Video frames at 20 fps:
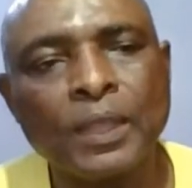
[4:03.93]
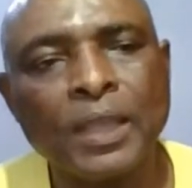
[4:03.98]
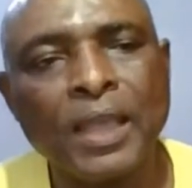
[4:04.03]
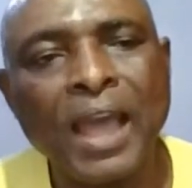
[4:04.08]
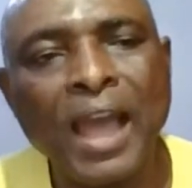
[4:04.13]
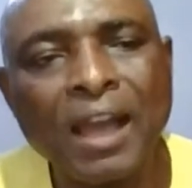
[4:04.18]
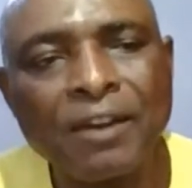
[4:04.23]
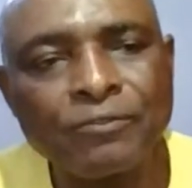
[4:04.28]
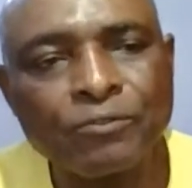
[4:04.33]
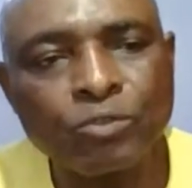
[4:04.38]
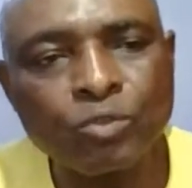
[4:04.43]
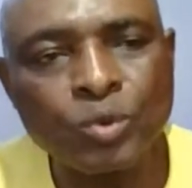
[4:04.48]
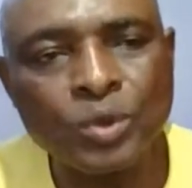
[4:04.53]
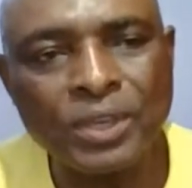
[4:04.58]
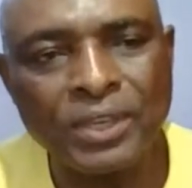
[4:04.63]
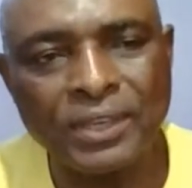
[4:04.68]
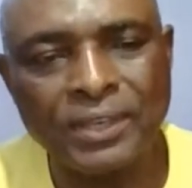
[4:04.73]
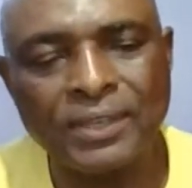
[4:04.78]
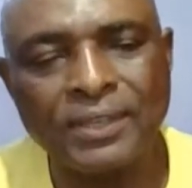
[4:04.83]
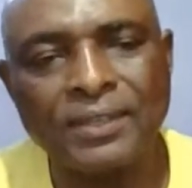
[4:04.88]
Have
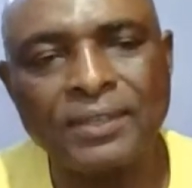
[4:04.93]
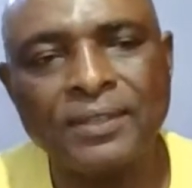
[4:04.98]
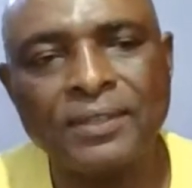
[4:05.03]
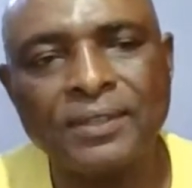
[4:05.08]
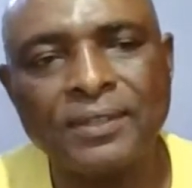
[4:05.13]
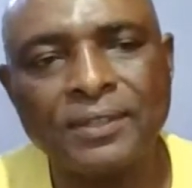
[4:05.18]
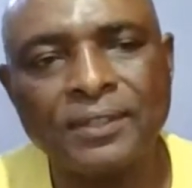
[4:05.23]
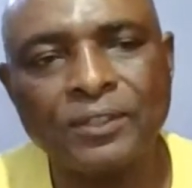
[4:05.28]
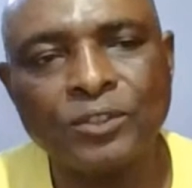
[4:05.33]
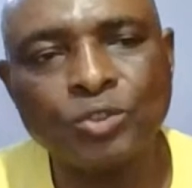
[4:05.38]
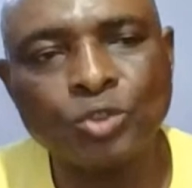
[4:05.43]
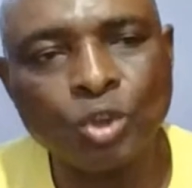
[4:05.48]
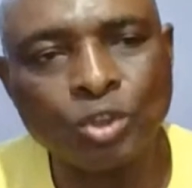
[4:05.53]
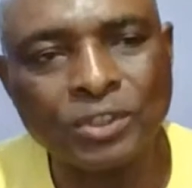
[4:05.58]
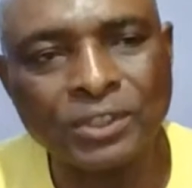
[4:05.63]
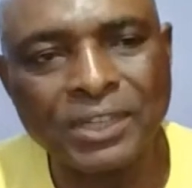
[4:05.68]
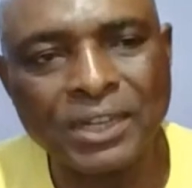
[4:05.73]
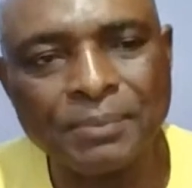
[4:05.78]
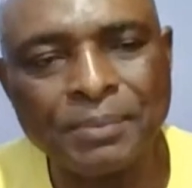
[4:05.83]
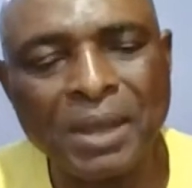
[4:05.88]
we
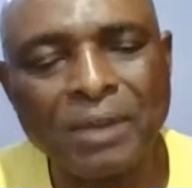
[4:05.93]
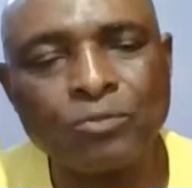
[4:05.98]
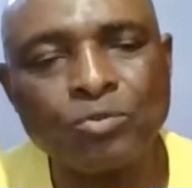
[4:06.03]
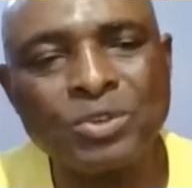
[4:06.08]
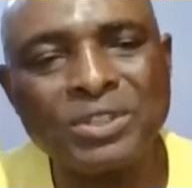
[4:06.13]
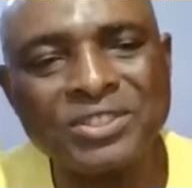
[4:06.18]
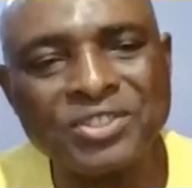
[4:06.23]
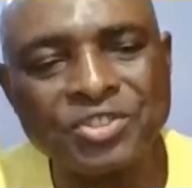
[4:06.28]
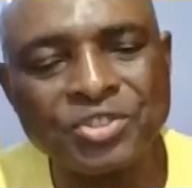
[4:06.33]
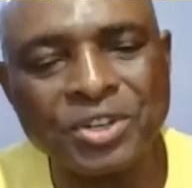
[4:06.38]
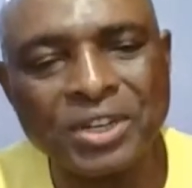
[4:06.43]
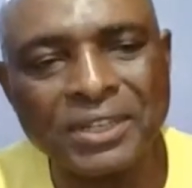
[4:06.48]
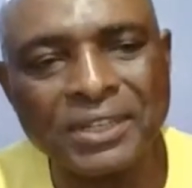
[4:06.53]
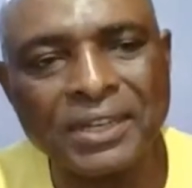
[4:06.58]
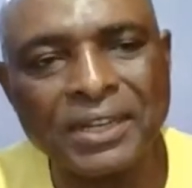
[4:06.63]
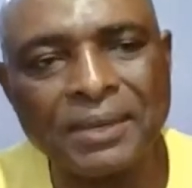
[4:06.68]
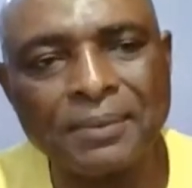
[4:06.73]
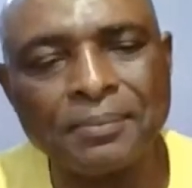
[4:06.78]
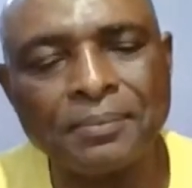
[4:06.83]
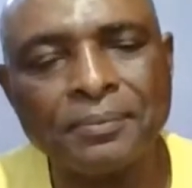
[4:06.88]
taught them? Have we trained
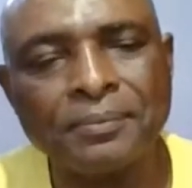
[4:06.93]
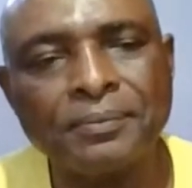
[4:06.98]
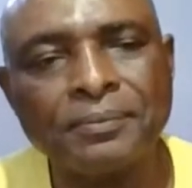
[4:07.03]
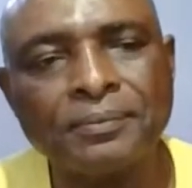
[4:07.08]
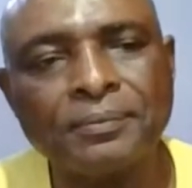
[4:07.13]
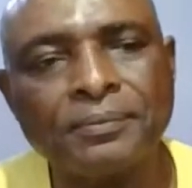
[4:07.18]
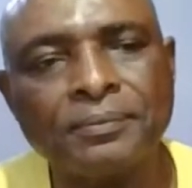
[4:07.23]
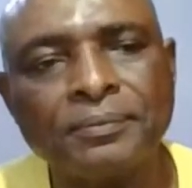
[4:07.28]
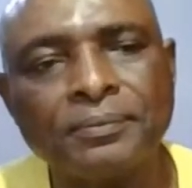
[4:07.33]
them?